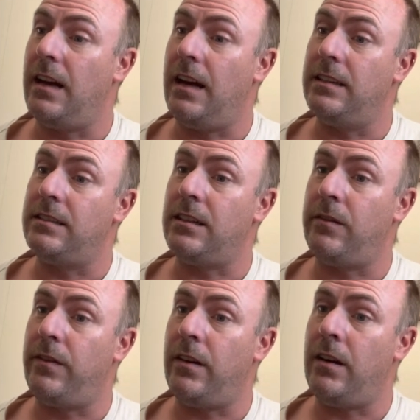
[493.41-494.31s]
And so
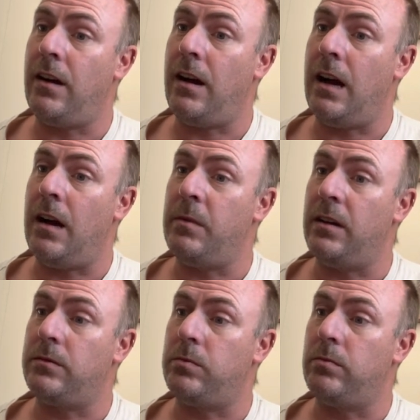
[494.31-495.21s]
far I'm
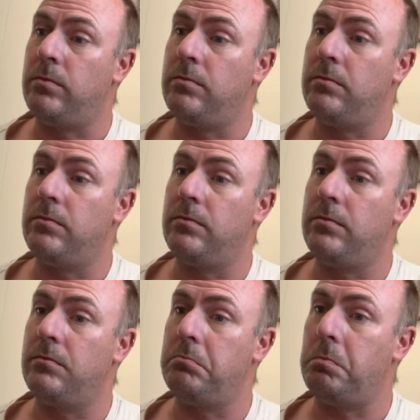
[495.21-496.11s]
at
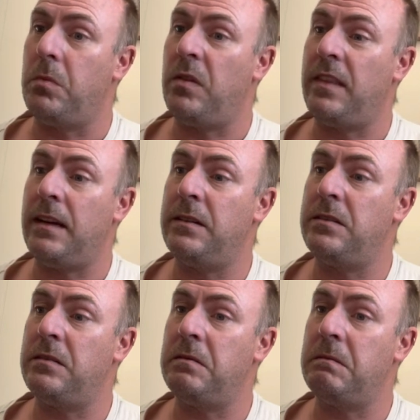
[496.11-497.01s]

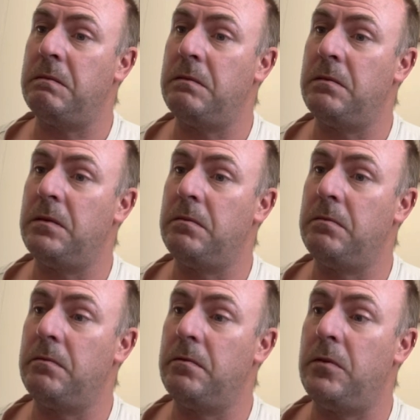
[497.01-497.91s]

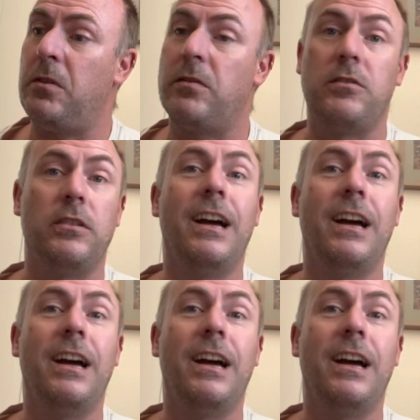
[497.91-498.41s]
1,400.